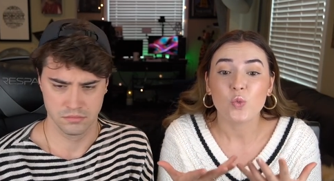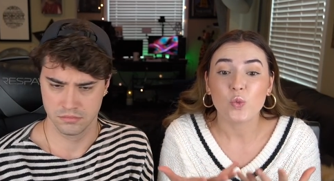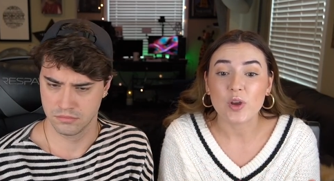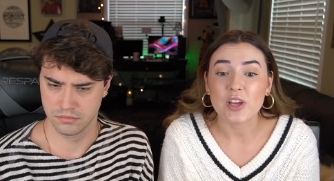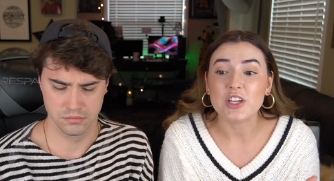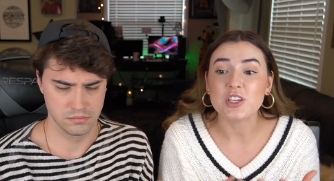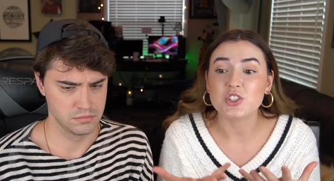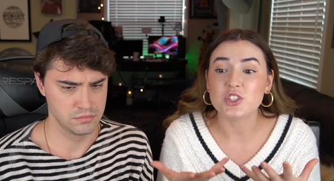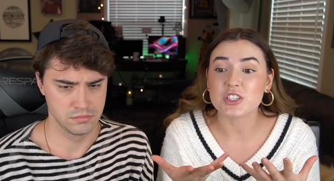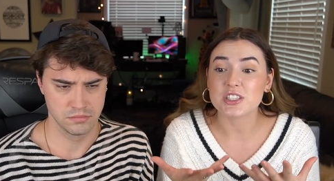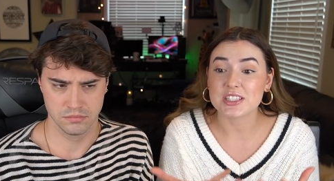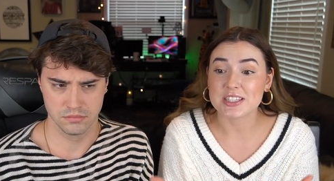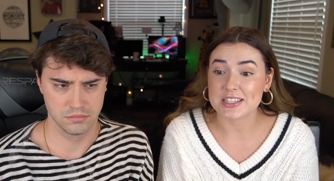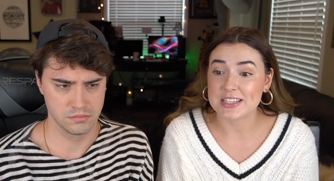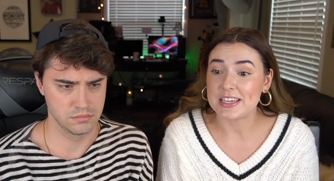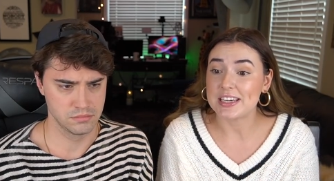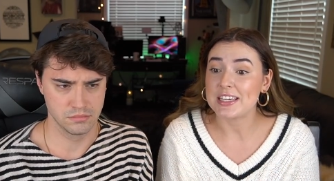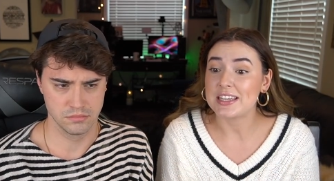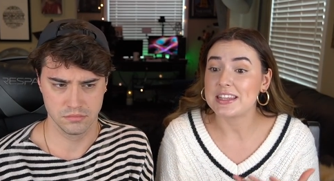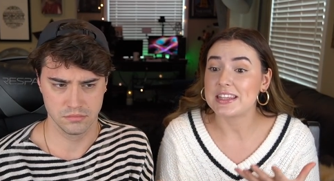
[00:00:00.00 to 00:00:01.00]
Speaker 1: We
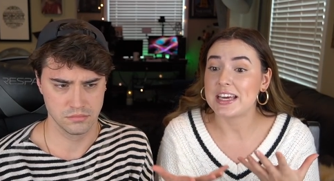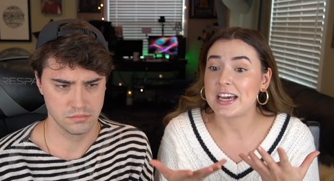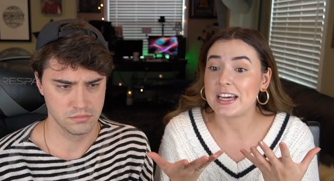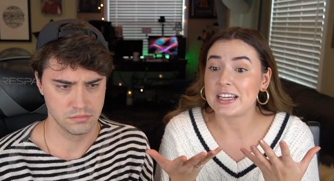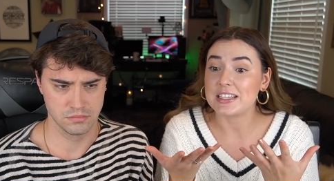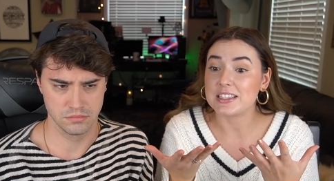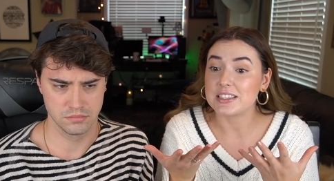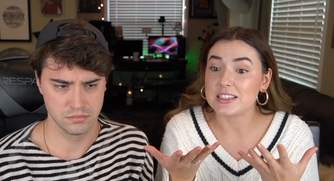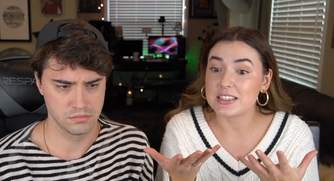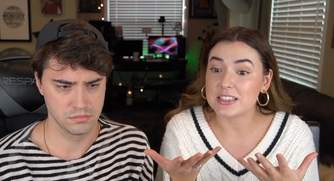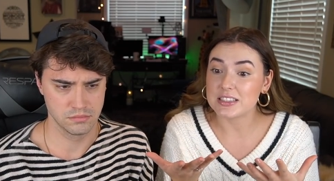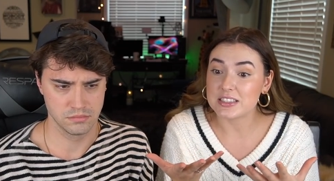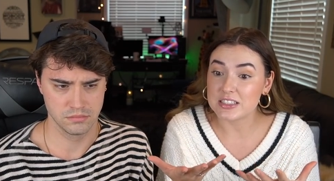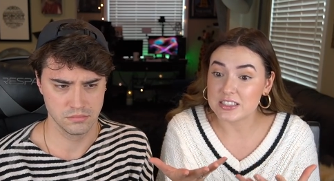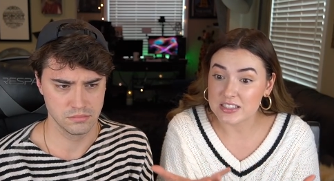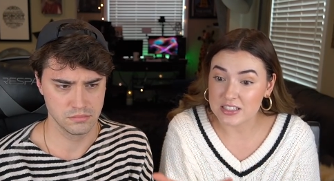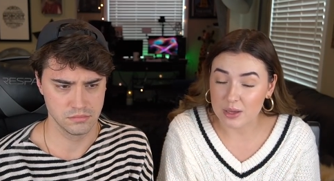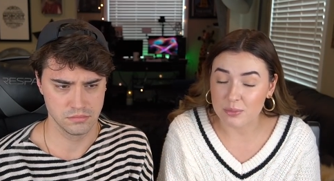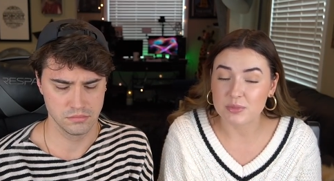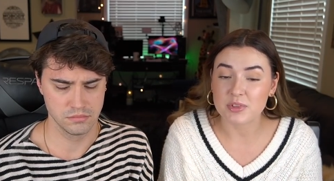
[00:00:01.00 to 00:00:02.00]
just think that
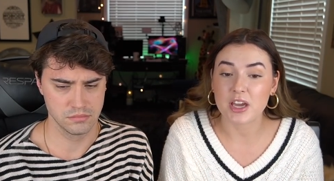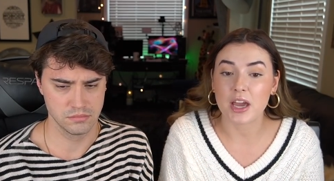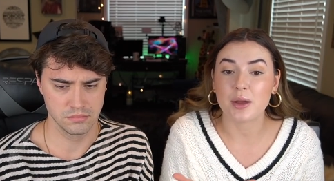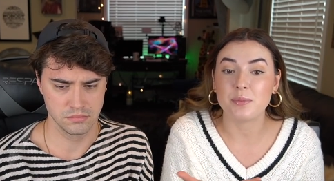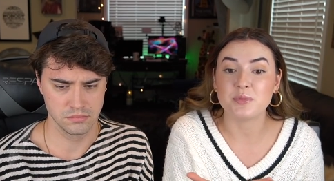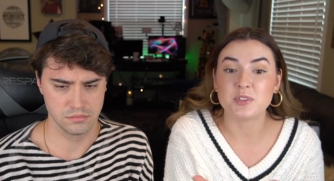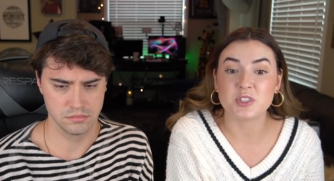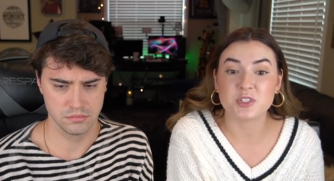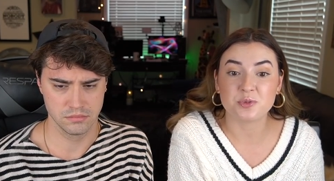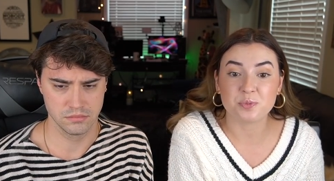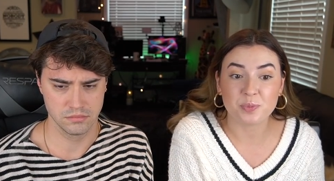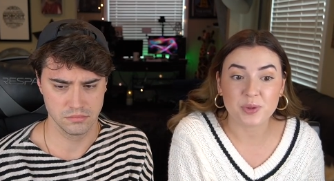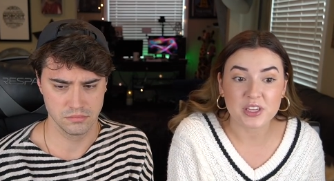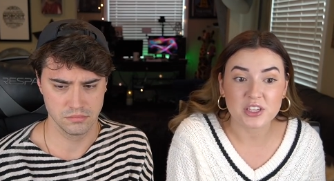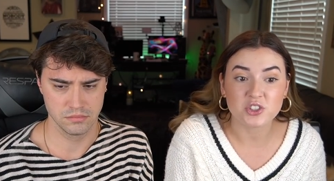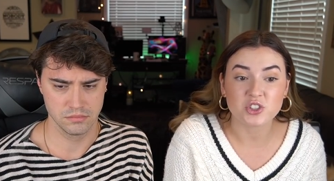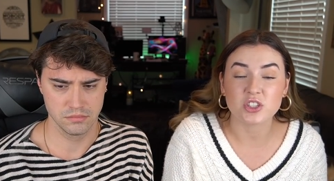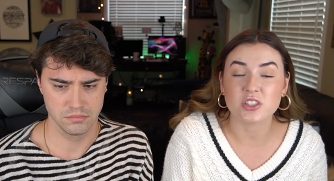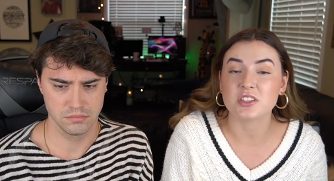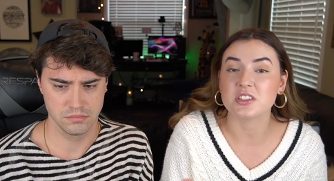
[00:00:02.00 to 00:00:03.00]
sometimes
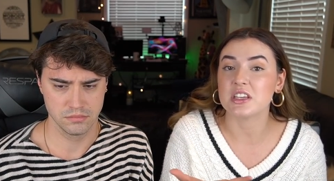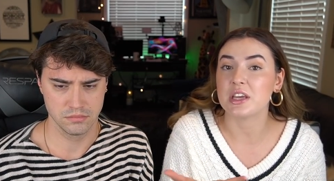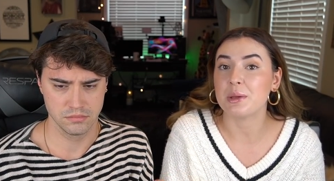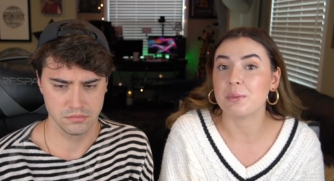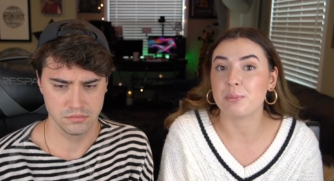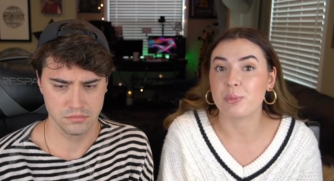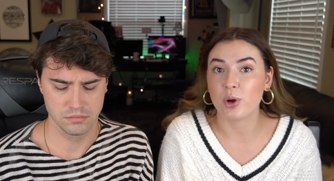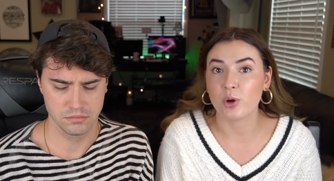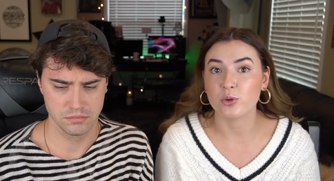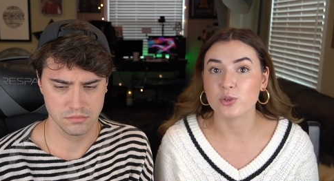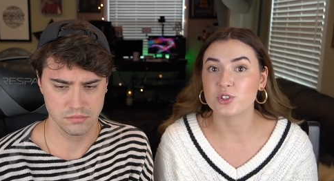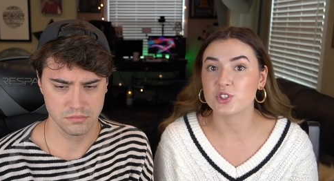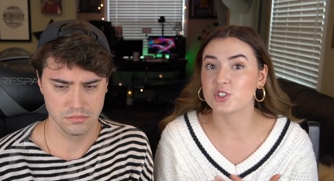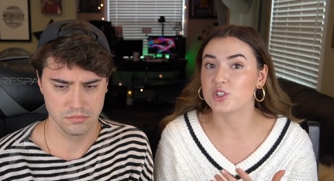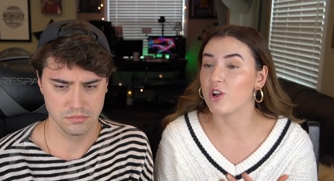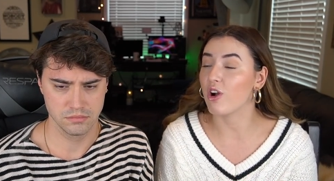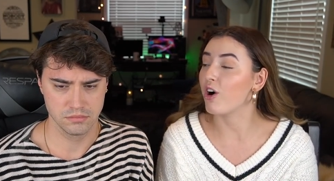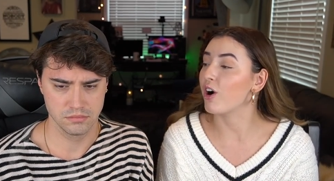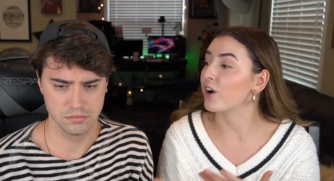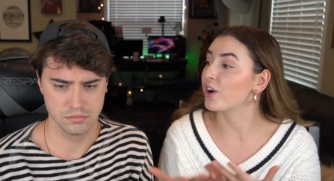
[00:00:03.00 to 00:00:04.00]
speeches and
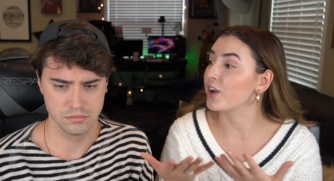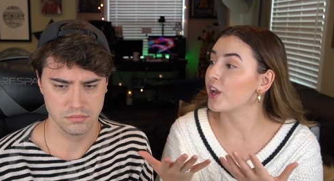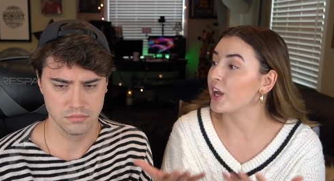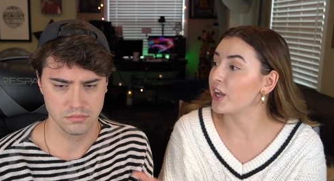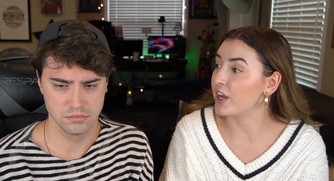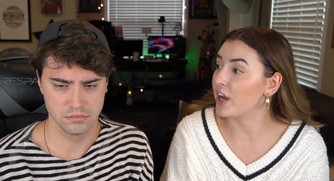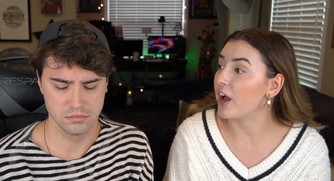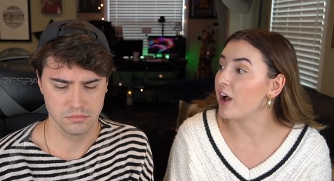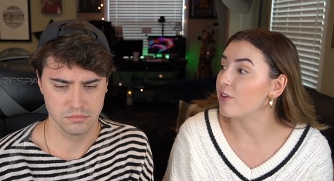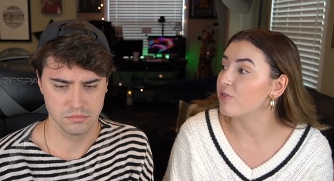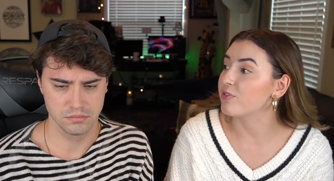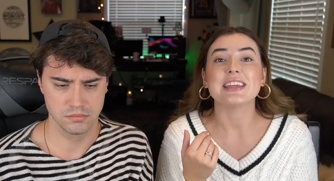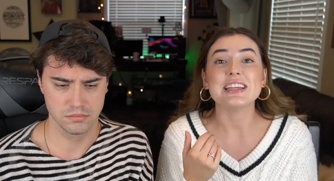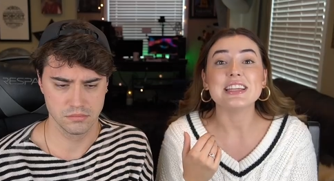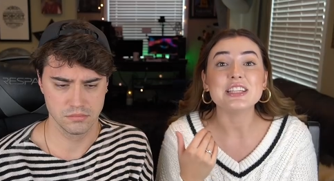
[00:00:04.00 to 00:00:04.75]
posts aren't enough.